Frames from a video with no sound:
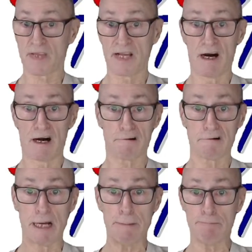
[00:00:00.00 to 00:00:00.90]

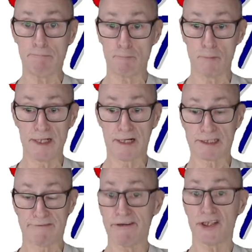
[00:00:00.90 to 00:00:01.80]
are we are
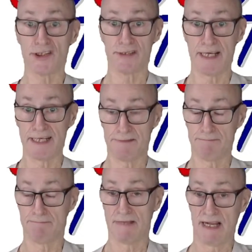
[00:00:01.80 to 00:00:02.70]
deficient in.
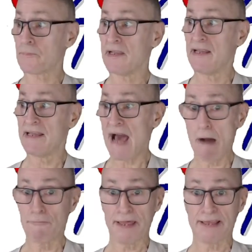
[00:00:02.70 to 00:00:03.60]

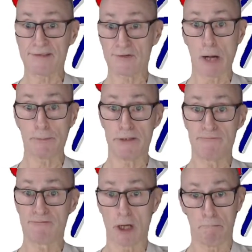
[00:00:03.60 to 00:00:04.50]
How they can stop you
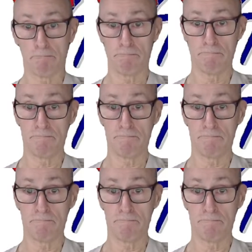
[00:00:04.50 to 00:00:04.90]
from